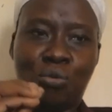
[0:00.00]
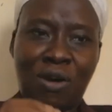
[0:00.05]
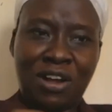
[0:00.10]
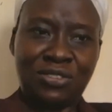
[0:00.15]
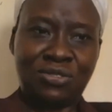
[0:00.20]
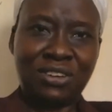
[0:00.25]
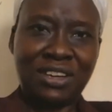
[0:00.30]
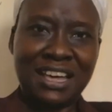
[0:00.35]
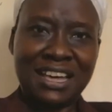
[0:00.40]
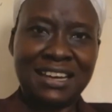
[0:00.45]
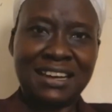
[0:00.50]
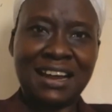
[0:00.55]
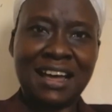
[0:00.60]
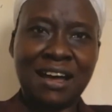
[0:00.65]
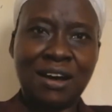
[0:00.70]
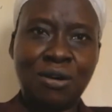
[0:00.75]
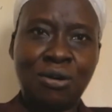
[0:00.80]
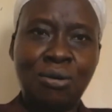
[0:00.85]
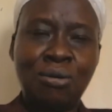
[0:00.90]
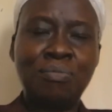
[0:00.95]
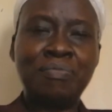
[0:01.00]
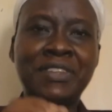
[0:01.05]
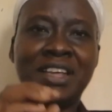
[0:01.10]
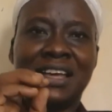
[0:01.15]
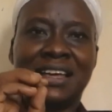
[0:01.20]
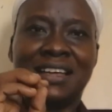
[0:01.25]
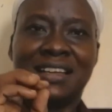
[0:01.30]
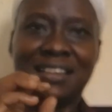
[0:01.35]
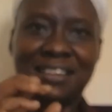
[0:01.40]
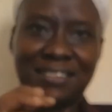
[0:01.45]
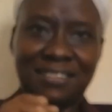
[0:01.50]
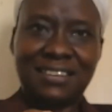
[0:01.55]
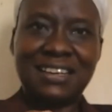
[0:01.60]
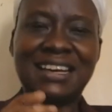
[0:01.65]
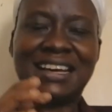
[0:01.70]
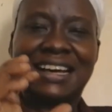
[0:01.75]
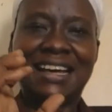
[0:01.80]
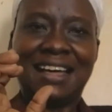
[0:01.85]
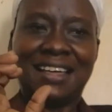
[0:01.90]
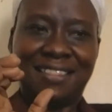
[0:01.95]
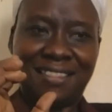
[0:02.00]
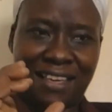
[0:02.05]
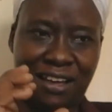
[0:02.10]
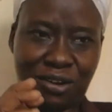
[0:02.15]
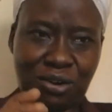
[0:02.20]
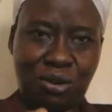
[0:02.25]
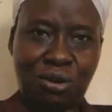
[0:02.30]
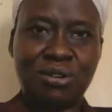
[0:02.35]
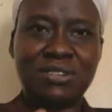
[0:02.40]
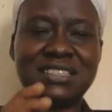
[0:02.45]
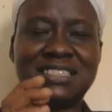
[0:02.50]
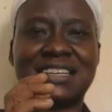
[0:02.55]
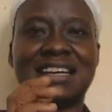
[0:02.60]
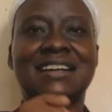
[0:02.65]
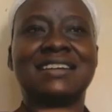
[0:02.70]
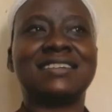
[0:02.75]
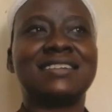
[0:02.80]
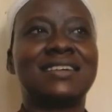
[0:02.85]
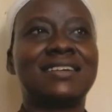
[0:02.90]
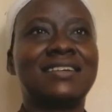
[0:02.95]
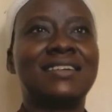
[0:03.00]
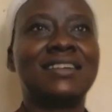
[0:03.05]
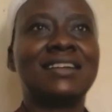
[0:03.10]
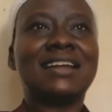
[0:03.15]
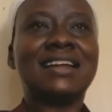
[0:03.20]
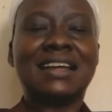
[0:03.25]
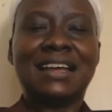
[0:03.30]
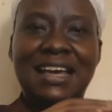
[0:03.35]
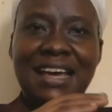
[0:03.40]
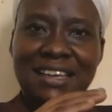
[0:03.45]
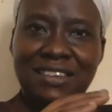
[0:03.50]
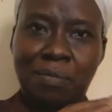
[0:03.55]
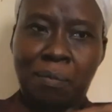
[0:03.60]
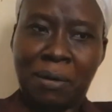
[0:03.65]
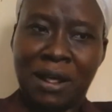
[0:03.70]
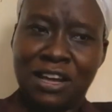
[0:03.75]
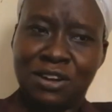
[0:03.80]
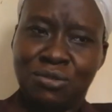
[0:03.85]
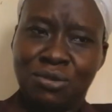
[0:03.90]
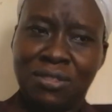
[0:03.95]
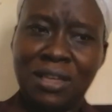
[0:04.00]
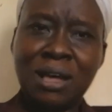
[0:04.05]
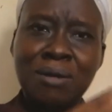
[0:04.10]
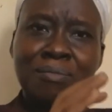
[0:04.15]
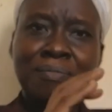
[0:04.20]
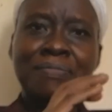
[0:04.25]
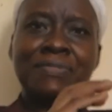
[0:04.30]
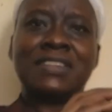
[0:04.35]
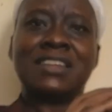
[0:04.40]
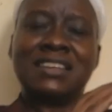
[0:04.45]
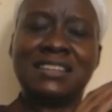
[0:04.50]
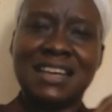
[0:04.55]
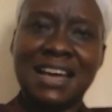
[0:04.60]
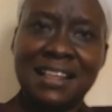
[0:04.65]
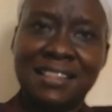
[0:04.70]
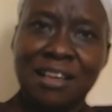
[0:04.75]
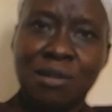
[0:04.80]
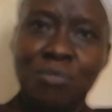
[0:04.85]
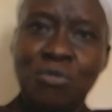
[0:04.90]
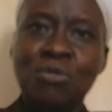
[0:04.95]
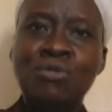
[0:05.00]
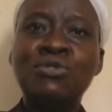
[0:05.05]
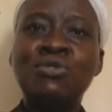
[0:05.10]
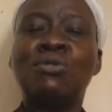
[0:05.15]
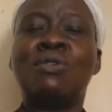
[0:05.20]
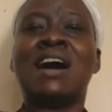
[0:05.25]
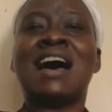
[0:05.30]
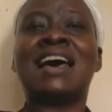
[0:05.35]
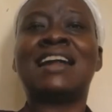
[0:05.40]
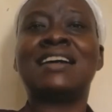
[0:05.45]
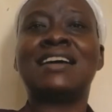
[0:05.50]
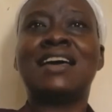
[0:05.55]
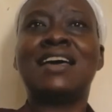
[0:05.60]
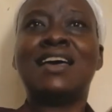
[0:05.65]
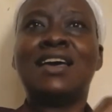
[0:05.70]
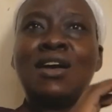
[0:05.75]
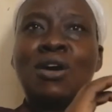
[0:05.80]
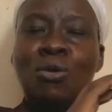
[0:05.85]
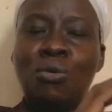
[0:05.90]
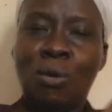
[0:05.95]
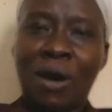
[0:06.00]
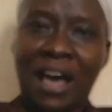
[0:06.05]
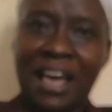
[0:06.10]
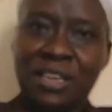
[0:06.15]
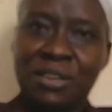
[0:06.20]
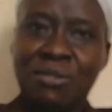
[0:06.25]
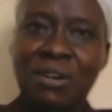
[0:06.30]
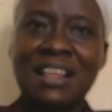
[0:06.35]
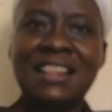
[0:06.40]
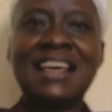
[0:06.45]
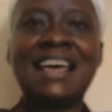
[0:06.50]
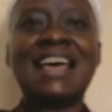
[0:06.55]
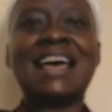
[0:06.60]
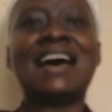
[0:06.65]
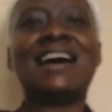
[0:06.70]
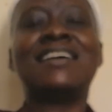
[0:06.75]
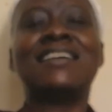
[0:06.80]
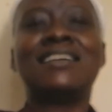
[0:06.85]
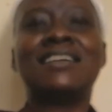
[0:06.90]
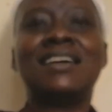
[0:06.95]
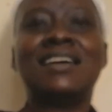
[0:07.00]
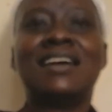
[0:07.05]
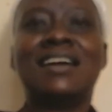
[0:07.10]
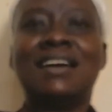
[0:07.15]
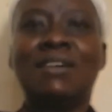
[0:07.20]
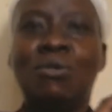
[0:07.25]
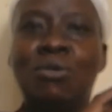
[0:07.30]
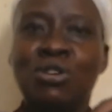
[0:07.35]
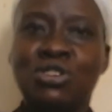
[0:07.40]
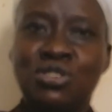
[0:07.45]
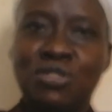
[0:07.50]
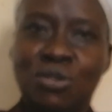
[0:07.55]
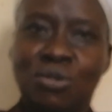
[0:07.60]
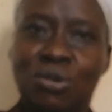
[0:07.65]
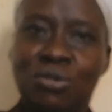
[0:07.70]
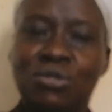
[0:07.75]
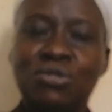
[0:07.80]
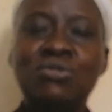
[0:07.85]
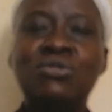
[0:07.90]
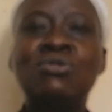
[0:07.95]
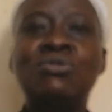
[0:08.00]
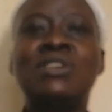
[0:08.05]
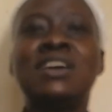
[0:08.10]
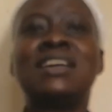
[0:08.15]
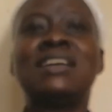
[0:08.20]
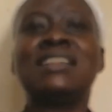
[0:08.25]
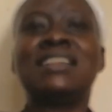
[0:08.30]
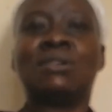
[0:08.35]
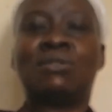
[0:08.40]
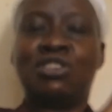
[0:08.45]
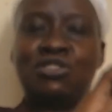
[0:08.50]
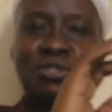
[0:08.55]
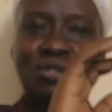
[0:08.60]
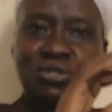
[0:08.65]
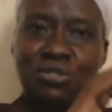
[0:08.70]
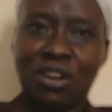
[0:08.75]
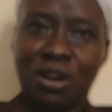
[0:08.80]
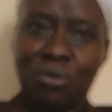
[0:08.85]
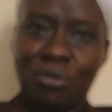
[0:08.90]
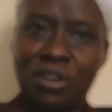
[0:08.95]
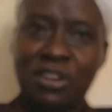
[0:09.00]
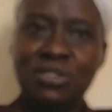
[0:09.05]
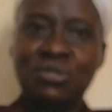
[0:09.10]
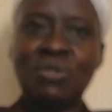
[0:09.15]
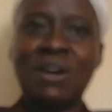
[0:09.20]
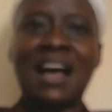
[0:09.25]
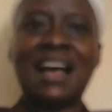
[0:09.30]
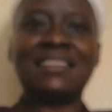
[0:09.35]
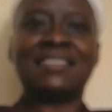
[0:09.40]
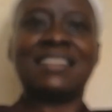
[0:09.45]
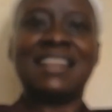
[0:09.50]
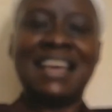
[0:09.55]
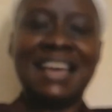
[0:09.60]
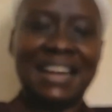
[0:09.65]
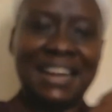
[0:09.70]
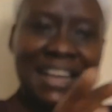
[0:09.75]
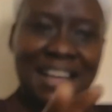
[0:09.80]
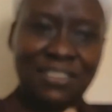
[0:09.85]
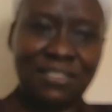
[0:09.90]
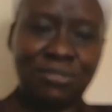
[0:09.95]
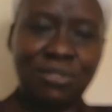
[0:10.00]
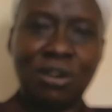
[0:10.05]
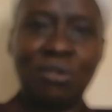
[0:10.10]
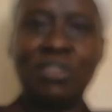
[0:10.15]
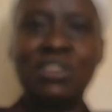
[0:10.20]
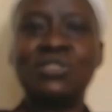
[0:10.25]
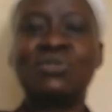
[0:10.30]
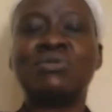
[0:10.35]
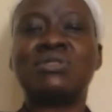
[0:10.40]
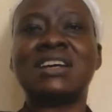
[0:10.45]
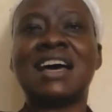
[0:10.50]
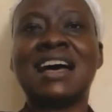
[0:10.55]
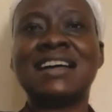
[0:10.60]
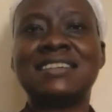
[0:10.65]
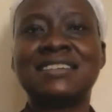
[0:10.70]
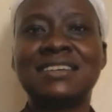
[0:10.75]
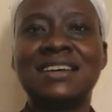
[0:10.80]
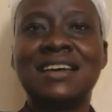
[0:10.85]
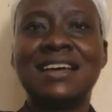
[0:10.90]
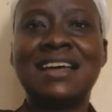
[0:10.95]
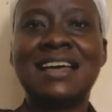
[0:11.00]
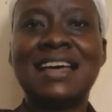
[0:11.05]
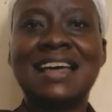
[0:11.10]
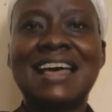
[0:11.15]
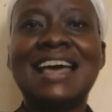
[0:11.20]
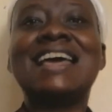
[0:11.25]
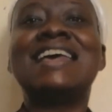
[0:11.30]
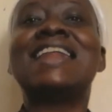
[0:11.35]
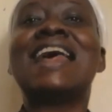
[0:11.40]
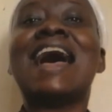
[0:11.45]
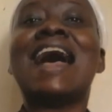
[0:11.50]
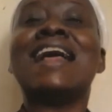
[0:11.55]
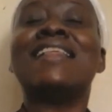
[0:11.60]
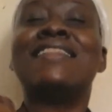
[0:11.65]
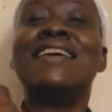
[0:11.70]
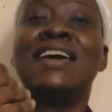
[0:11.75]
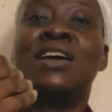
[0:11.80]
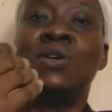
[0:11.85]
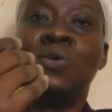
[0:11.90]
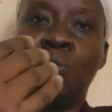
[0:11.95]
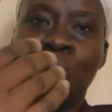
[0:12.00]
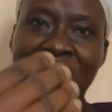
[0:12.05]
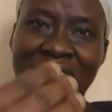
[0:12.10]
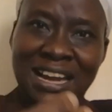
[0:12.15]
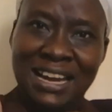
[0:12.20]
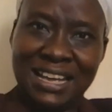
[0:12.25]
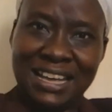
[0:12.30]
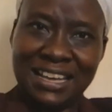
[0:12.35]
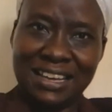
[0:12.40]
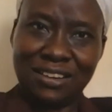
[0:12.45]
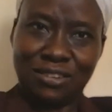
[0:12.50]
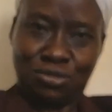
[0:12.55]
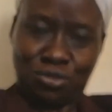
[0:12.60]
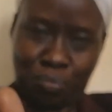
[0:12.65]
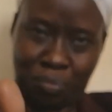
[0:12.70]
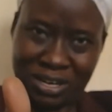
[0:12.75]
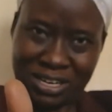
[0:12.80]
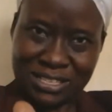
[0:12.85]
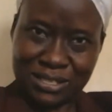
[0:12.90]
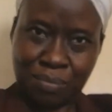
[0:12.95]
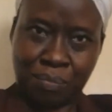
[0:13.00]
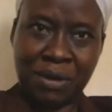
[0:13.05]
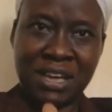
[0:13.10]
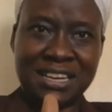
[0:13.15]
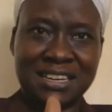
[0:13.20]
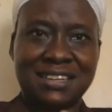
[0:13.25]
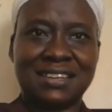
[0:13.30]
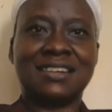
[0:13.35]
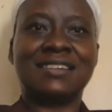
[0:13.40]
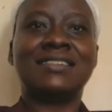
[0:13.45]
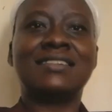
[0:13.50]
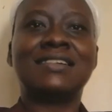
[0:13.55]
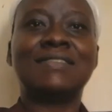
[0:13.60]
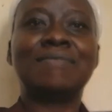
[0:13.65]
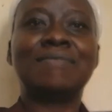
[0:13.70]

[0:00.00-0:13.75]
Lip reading: Once you enter a home, seek their consent. Explain to them, tell them who you are, why you are there, what you are doing, the questions you are going to ask, the areas you are going to touch, and are they willing to participate?